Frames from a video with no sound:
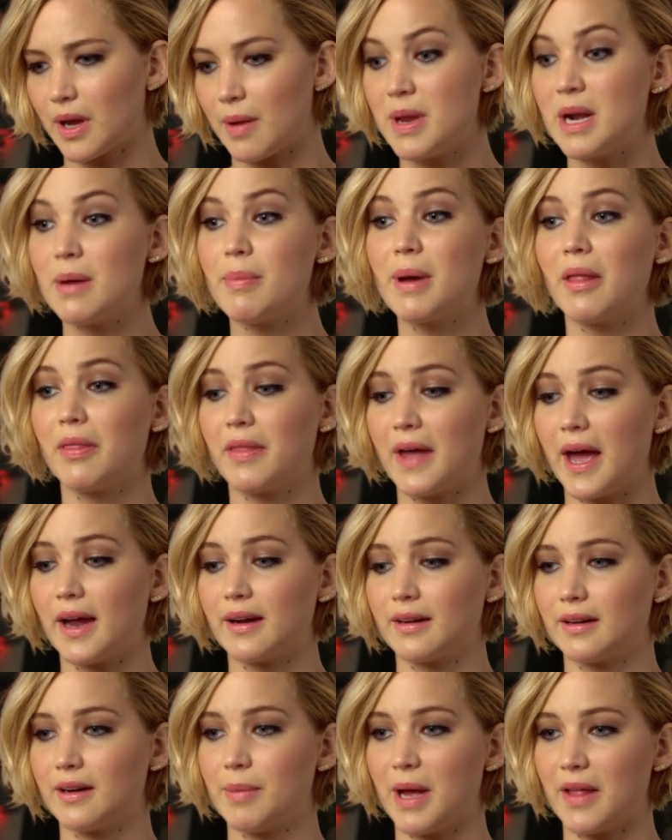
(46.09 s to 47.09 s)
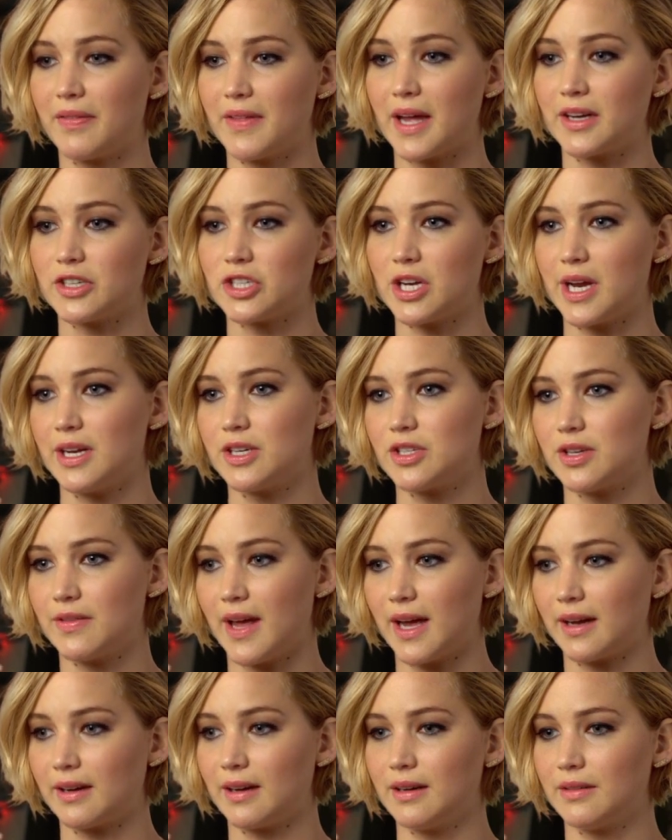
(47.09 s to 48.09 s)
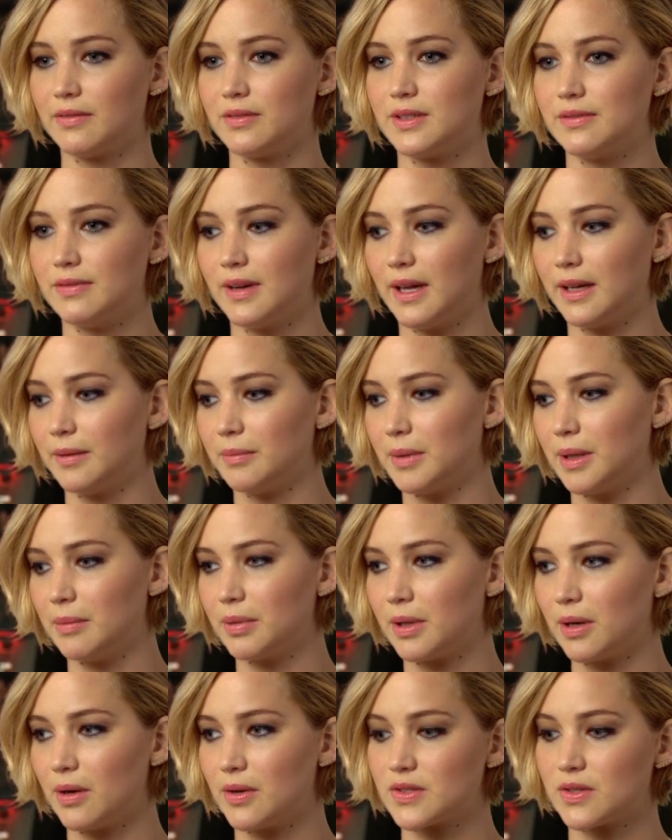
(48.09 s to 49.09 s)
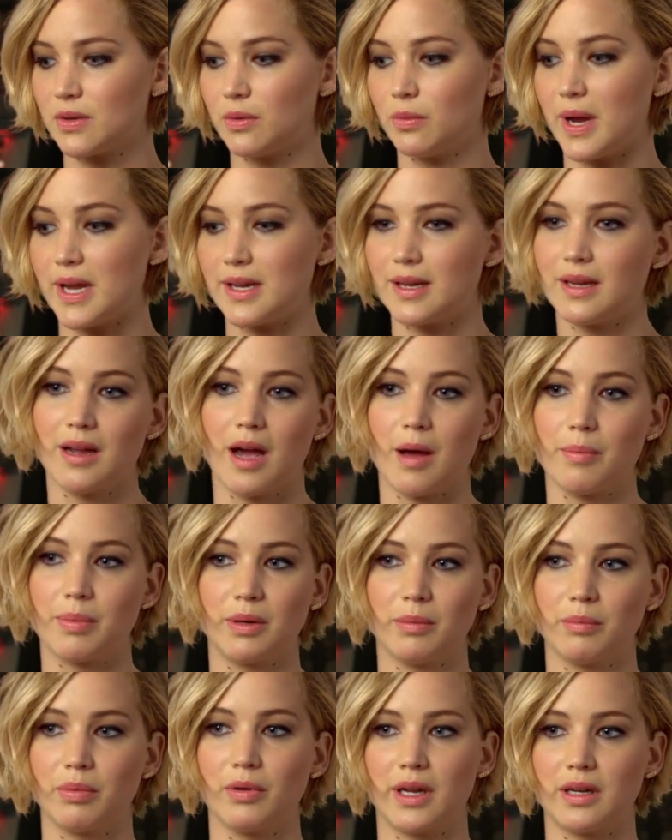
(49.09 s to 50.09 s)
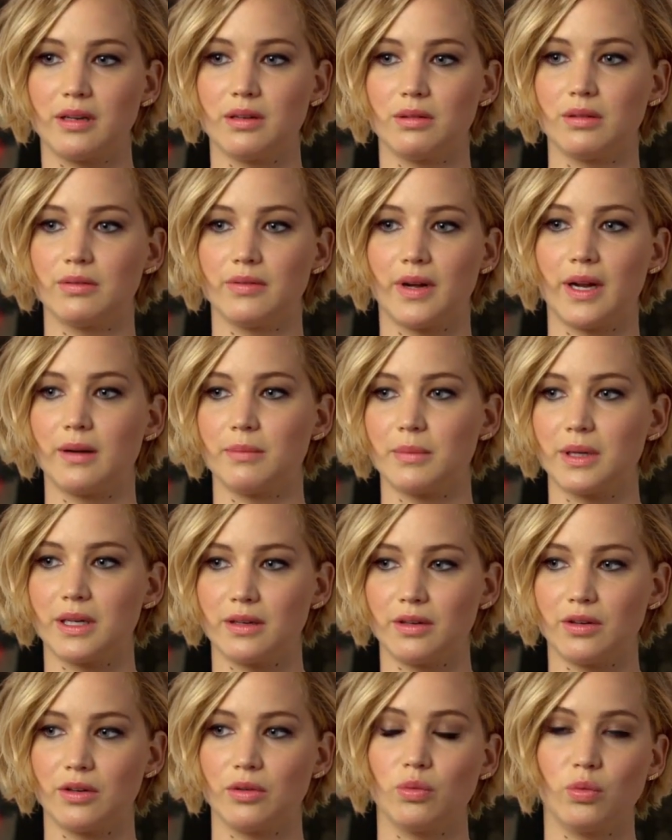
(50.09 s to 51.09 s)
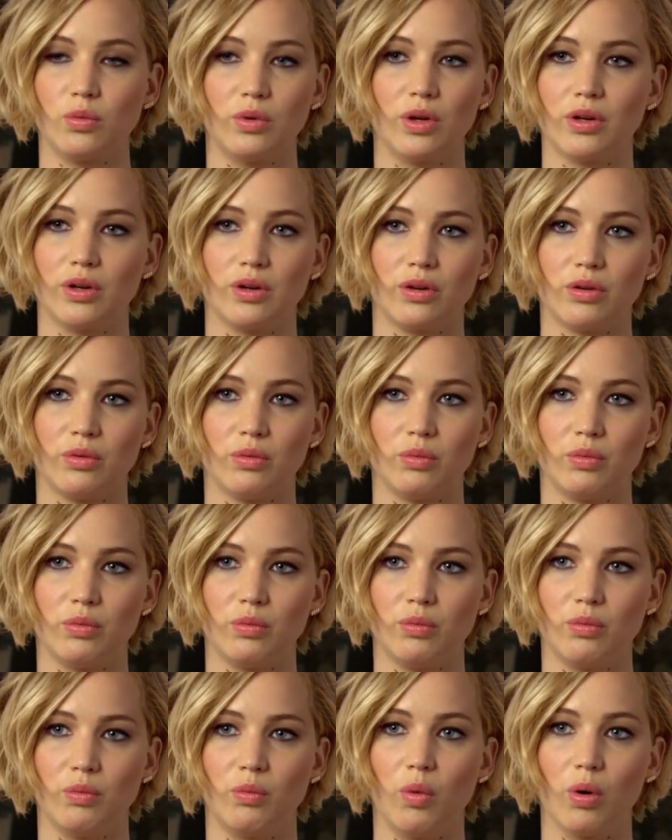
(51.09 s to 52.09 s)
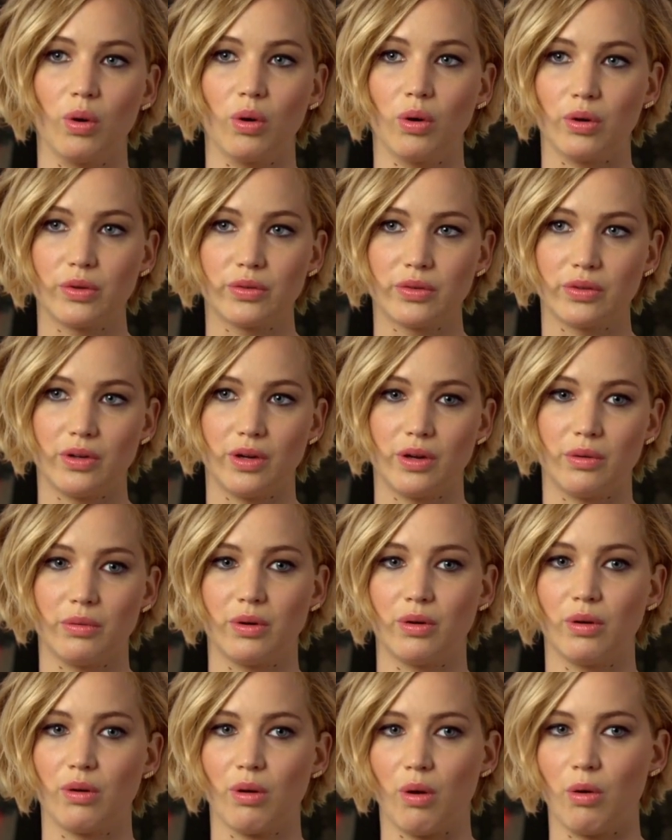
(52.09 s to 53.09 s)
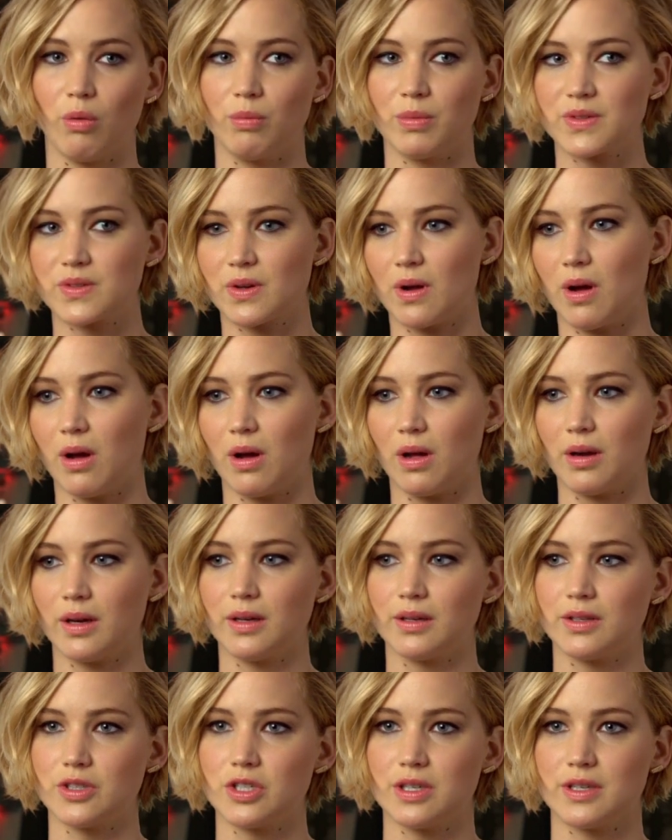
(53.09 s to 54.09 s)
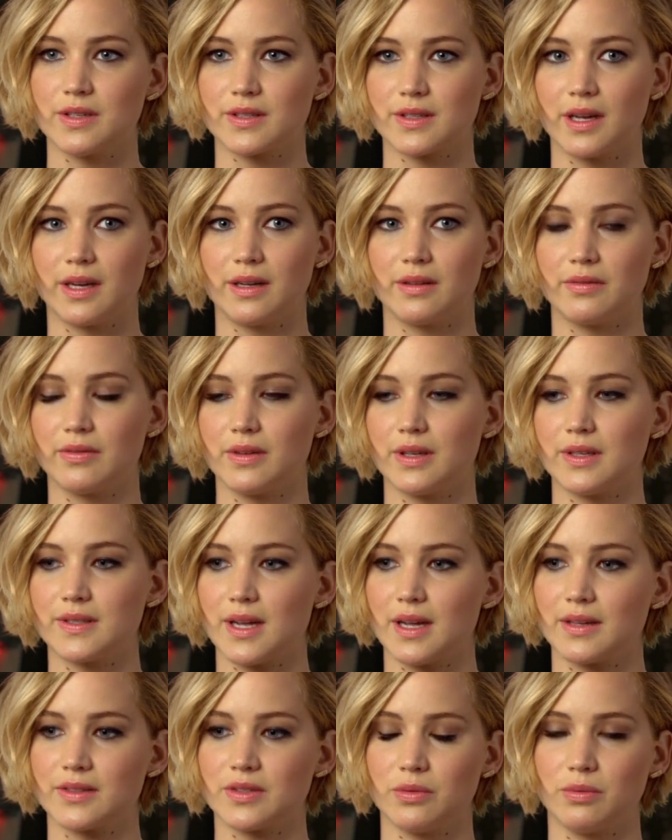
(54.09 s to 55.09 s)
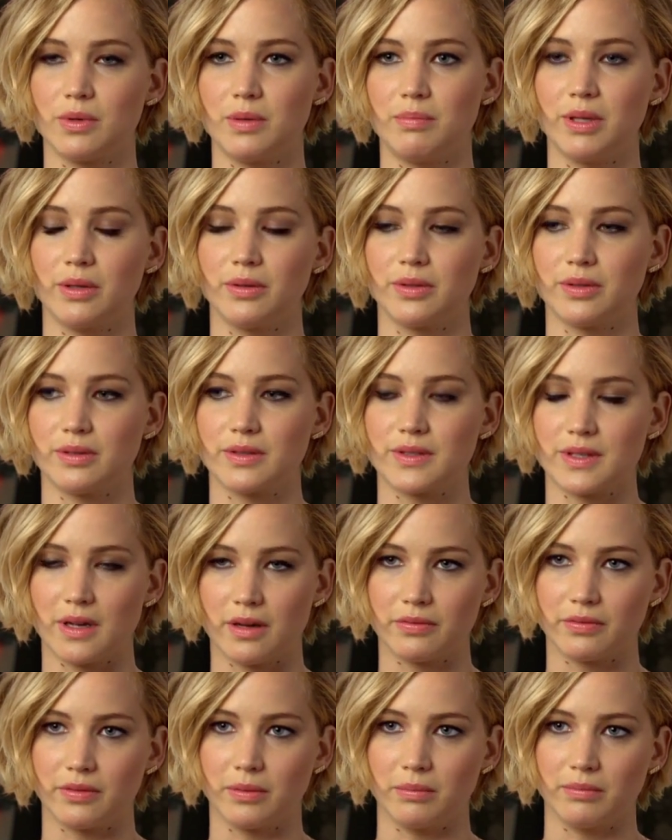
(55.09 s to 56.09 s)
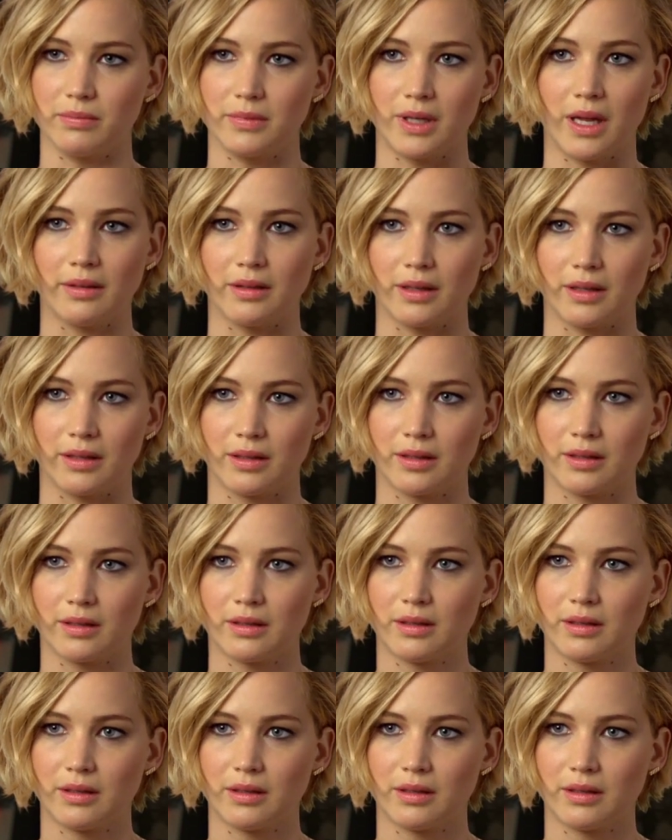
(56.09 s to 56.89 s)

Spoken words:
I mean, about that and about that change and that kind of development, but also waking up in a brand new environment and in a new world, you know, and her home is gone and she just kind of has to rebuild herself from nothing.